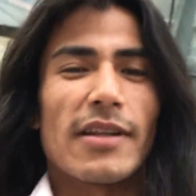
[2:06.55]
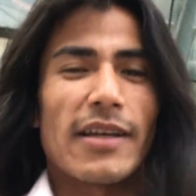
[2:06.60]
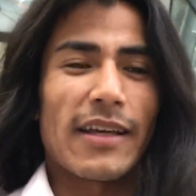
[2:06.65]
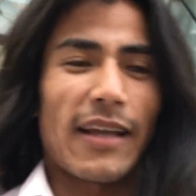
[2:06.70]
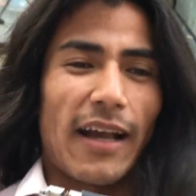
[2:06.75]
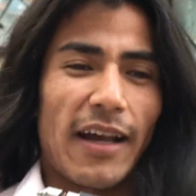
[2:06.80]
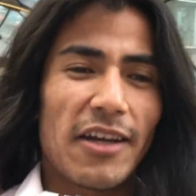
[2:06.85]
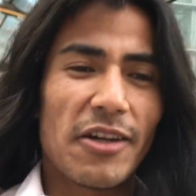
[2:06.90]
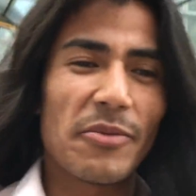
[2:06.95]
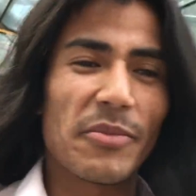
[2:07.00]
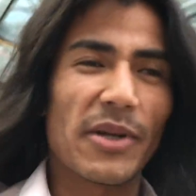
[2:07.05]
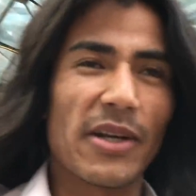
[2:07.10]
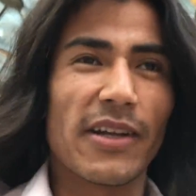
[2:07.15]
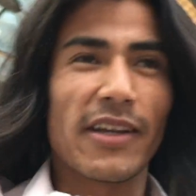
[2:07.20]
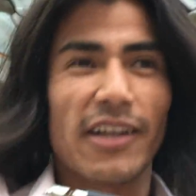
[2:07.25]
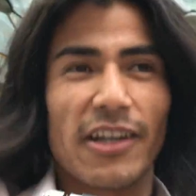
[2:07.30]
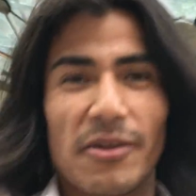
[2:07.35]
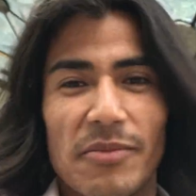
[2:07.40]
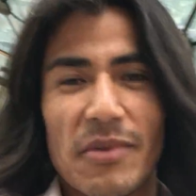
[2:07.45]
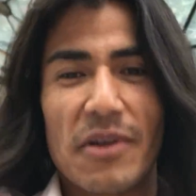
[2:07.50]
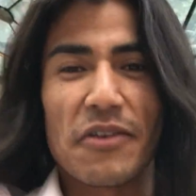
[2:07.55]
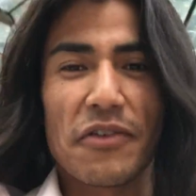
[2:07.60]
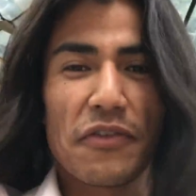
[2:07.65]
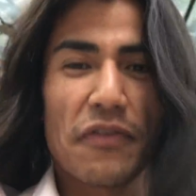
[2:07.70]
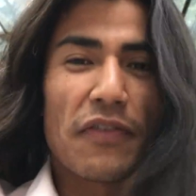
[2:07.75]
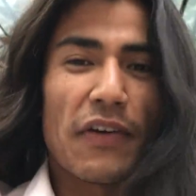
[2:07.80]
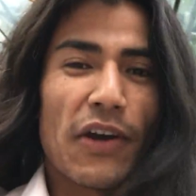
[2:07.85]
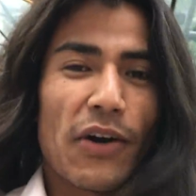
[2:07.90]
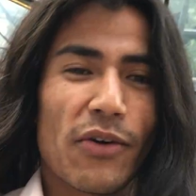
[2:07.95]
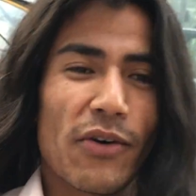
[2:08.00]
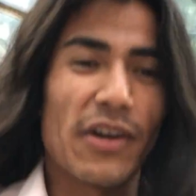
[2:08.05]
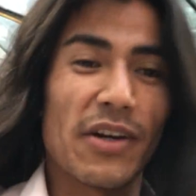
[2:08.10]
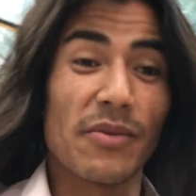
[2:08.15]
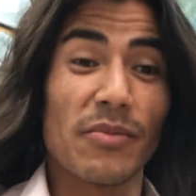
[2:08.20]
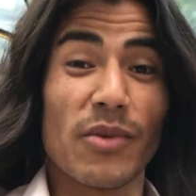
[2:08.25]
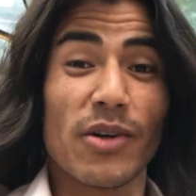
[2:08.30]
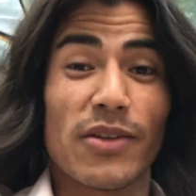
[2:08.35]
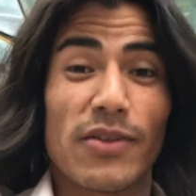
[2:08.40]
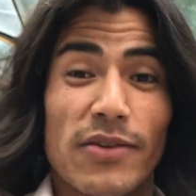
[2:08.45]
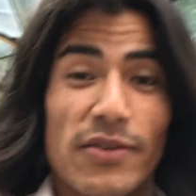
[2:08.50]
Like, anybody can be a pharaoh in
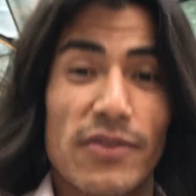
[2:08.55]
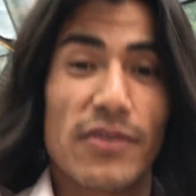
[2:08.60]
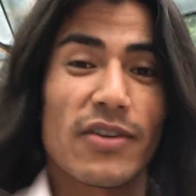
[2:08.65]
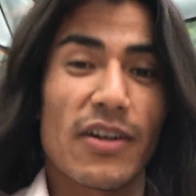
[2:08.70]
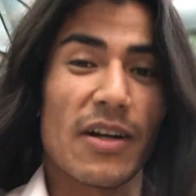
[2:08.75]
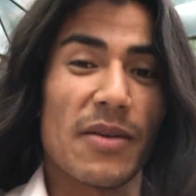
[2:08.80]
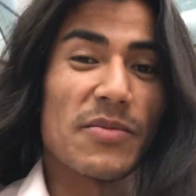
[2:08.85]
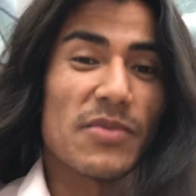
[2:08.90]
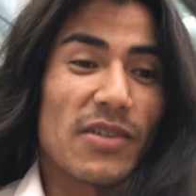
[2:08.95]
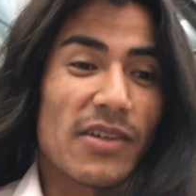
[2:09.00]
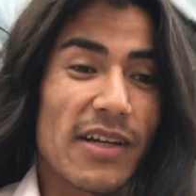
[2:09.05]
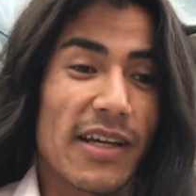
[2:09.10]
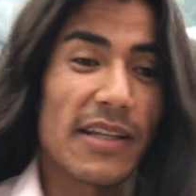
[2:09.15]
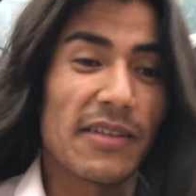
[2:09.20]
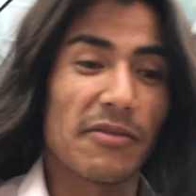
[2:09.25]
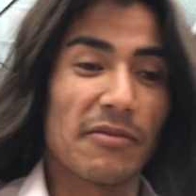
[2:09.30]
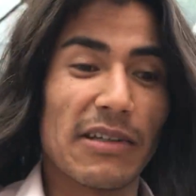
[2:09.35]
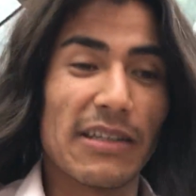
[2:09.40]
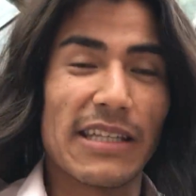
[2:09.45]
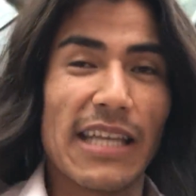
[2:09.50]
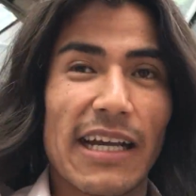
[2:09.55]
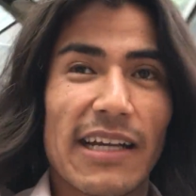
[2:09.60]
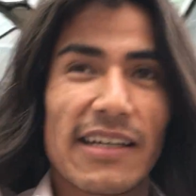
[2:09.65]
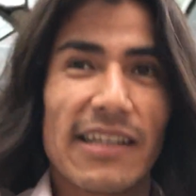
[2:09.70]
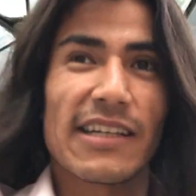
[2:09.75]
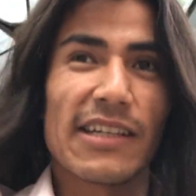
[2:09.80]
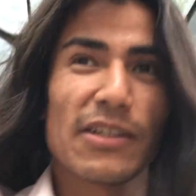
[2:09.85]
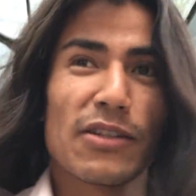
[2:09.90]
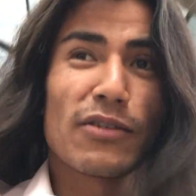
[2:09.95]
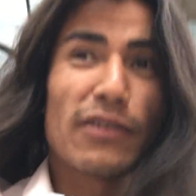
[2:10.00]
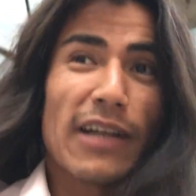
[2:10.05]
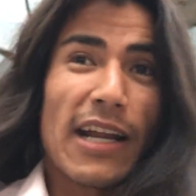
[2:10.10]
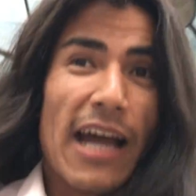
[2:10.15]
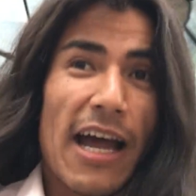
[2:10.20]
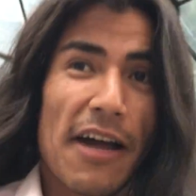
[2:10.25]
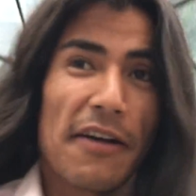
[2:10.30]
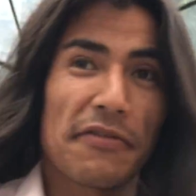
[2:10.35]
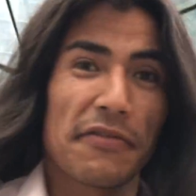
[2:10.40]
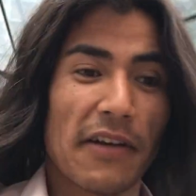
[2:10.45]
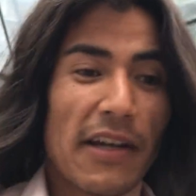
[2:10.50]
modern times, right? We technically don't
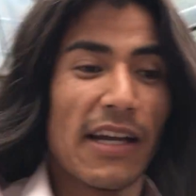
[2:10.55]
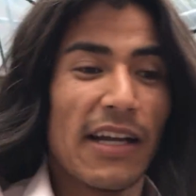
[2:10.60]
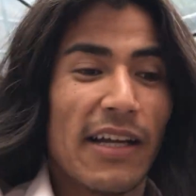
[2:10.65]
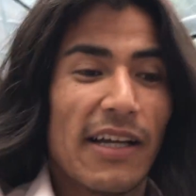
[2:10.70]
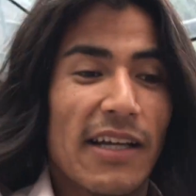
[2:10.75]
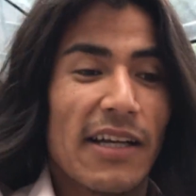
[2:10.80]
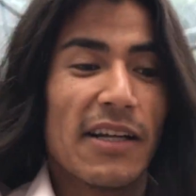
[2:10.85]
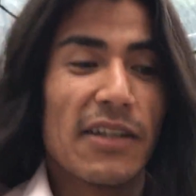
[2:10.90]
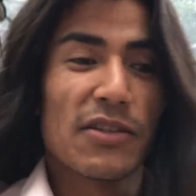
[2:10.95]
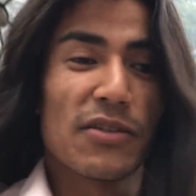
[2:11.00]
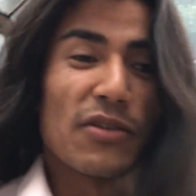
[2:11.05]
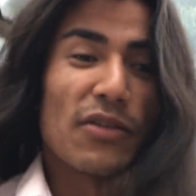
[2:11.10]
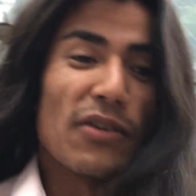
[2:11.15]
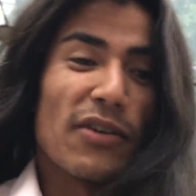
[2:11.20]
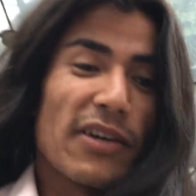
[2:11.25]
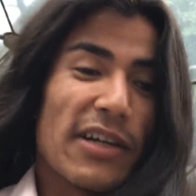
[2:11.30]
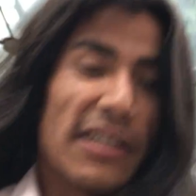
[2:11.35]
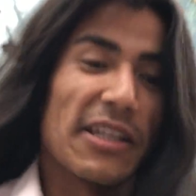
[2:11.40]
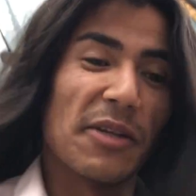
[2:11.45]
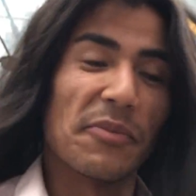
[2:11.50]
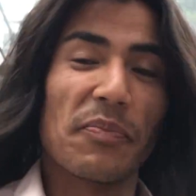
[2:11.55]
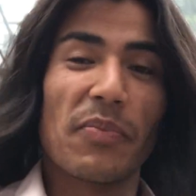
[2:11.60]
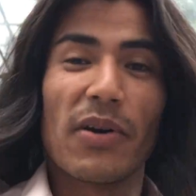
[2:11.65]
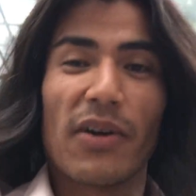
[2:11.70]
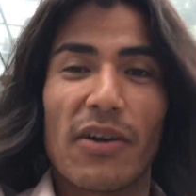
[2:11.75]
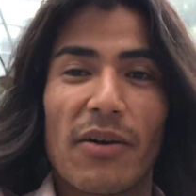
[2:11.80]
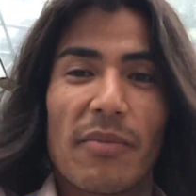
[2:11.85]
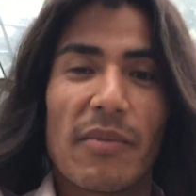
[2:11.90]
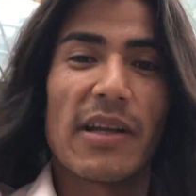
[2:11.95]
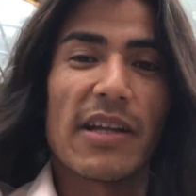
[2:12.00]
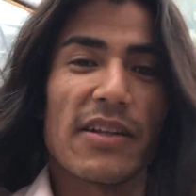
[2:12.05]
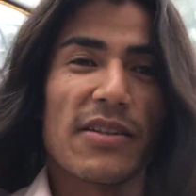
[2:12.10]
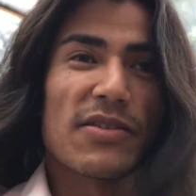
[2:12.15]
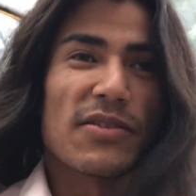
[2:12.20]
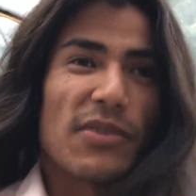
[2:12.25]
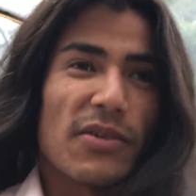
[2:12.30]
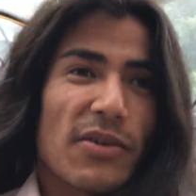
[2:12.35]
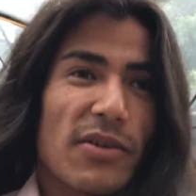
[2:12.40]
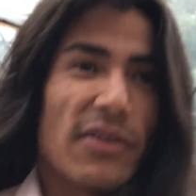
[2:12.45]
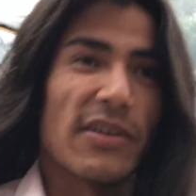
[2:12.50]
have to go in the
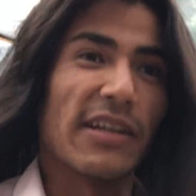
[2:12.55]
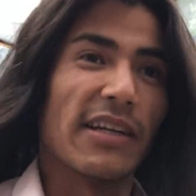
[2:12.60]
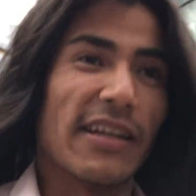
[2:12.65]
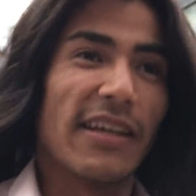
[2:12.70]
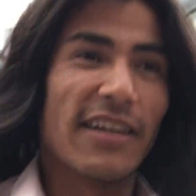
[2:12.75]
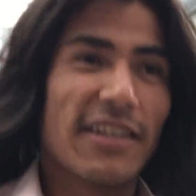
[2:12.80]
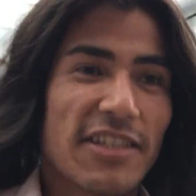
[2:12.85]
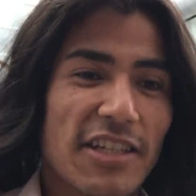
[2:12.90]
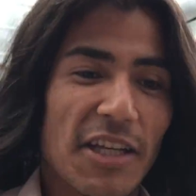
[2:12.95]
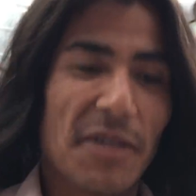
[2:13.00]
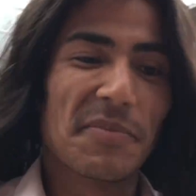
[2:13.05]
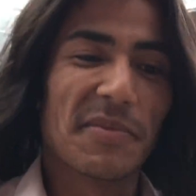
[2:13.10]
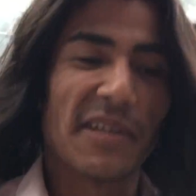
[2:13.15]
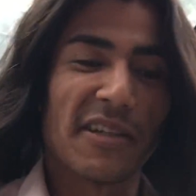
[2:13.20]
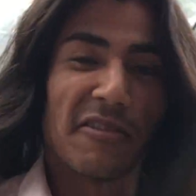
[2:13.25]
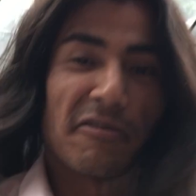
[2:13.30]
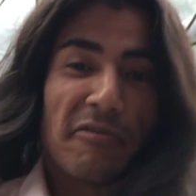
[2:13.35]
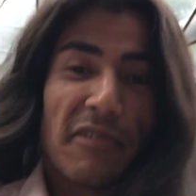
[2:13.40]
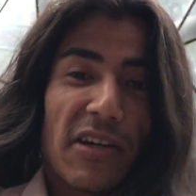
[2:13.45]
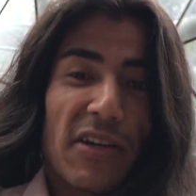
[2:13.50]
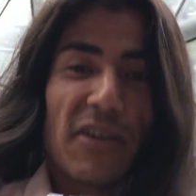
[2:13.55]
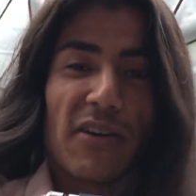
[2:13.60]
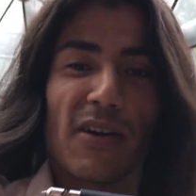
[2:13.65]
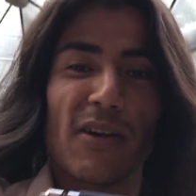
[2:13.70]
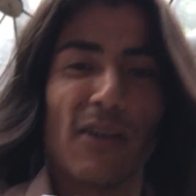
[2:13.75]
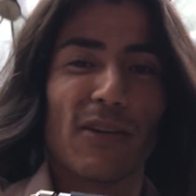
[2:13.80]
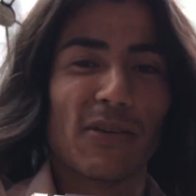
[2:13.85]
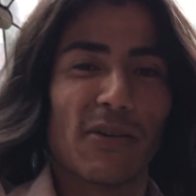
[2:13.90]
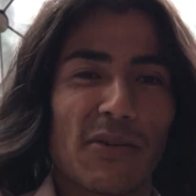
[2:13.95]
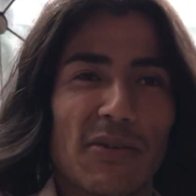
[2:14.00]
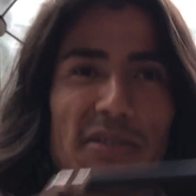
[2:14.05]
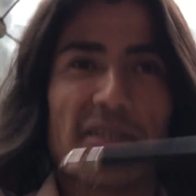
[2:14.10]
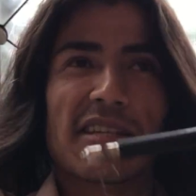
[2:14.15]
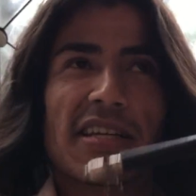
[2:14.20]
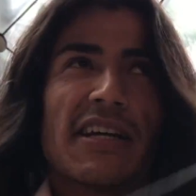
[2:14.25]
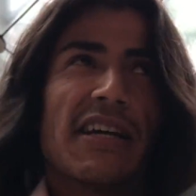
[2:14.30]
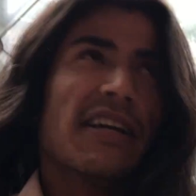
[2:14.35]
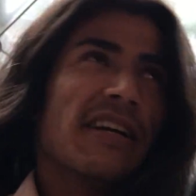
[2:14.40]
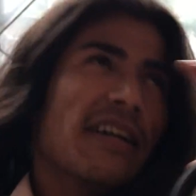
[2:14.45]
pyramids or in Egypt and wear all those